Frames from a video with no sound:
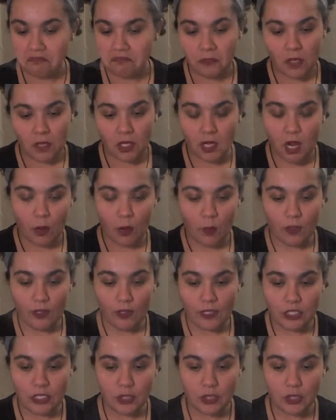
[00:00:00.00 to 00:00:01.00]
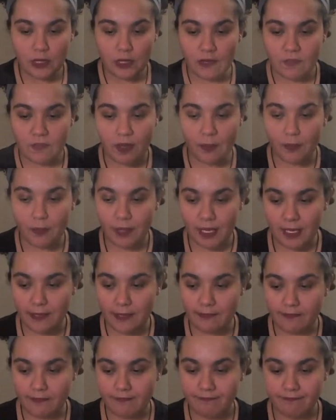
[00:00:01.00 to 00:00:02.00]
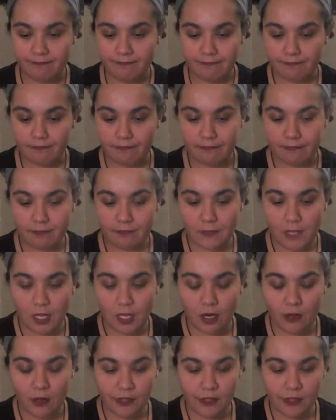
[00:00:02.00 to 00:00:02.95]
You're not willing to give up yet. You know,